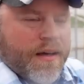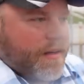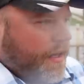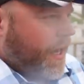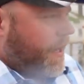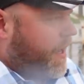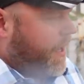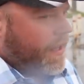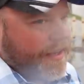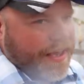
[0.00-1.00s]
Yeah.
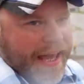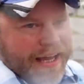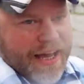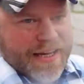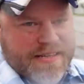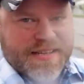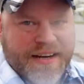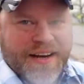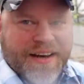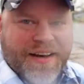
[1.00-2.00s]
Hey, guys.
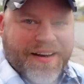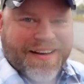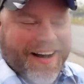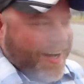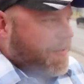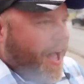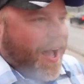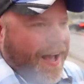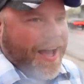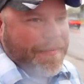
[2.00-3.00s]

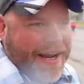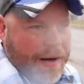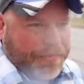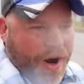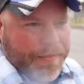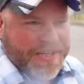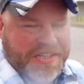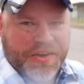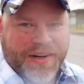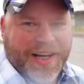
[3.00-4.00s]
I made a promise to a